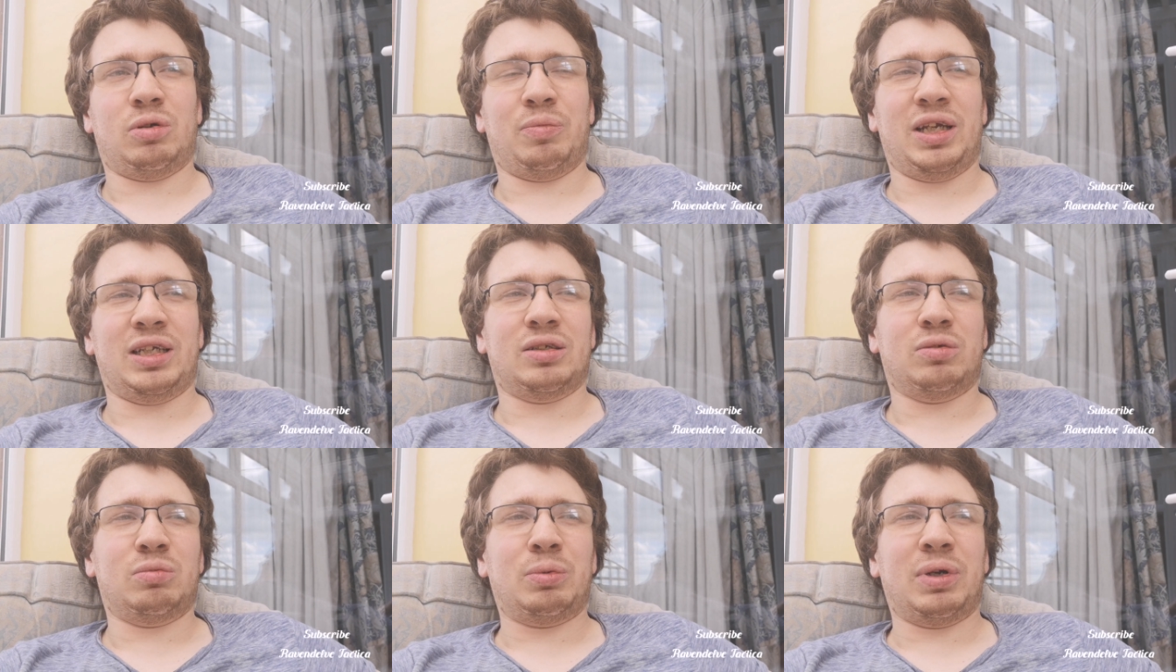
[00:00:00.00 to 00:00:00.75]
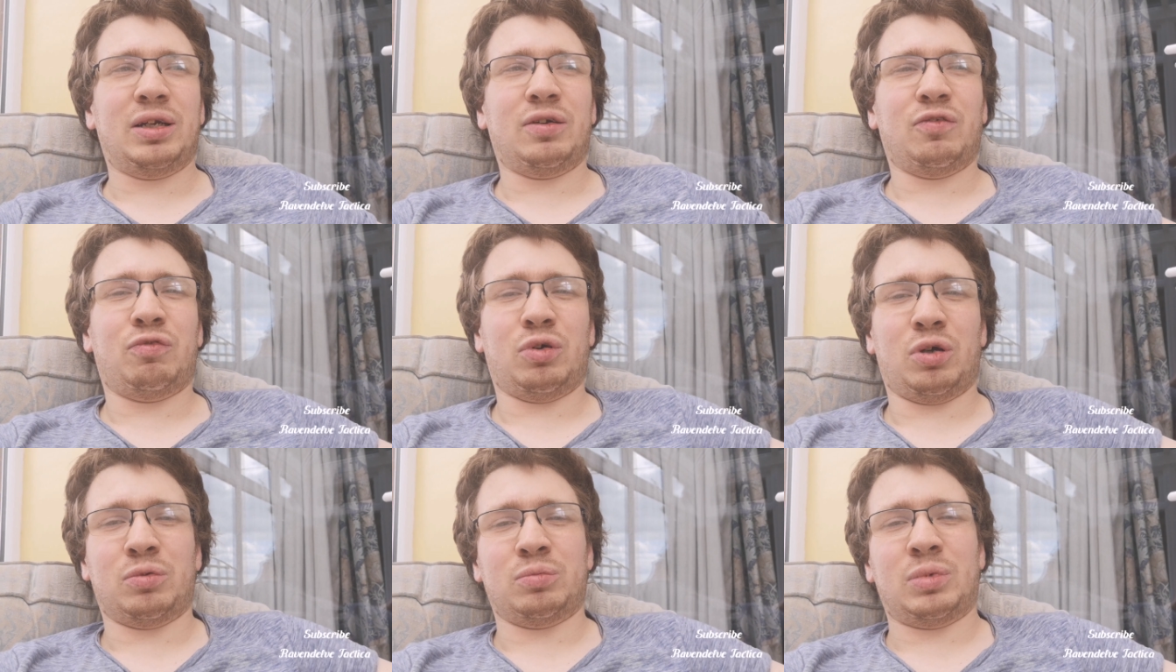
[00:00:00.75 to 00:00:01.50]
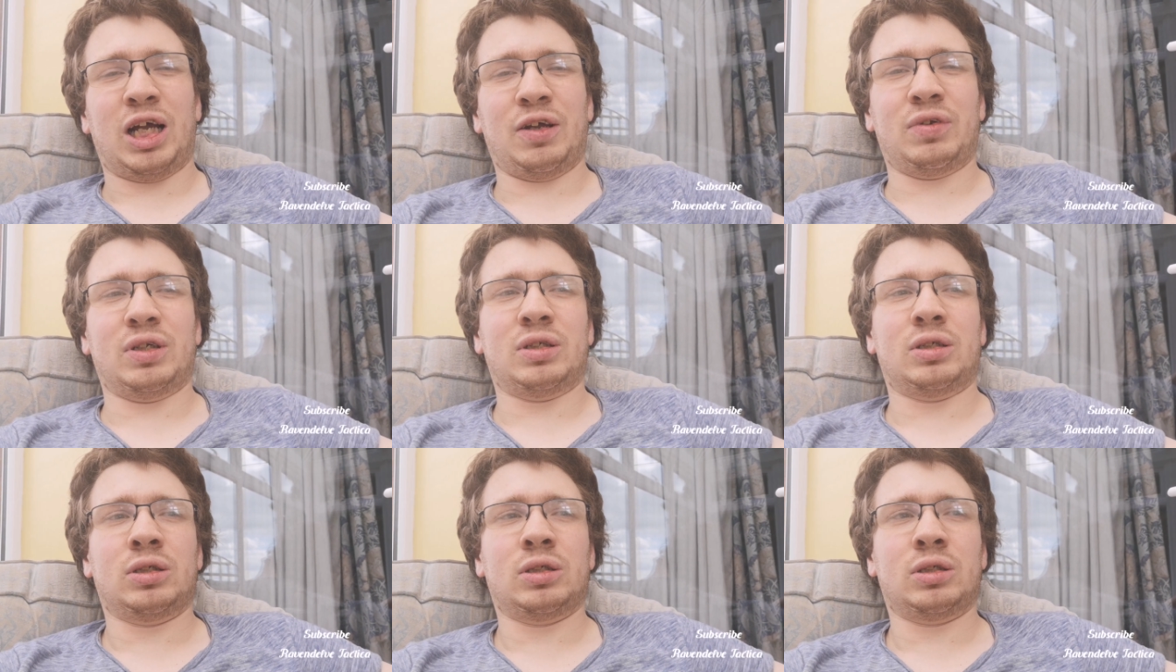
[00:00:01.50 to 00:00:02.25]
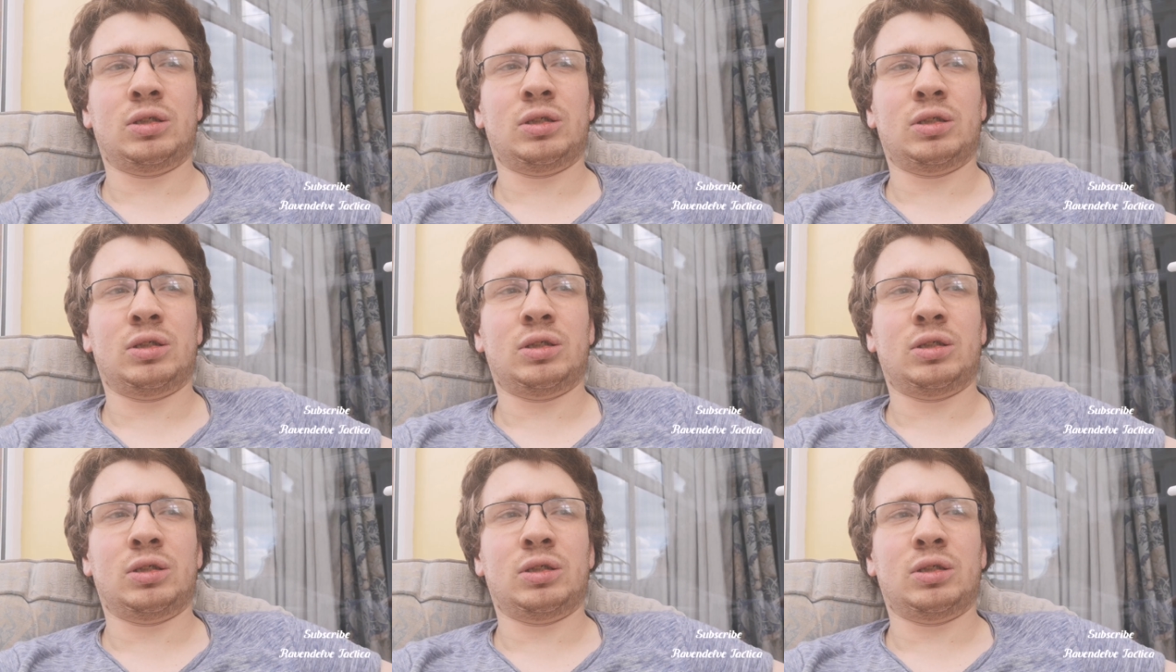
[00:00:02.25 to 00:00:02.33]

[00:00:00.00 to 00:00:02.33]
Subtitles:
I mean, we went from having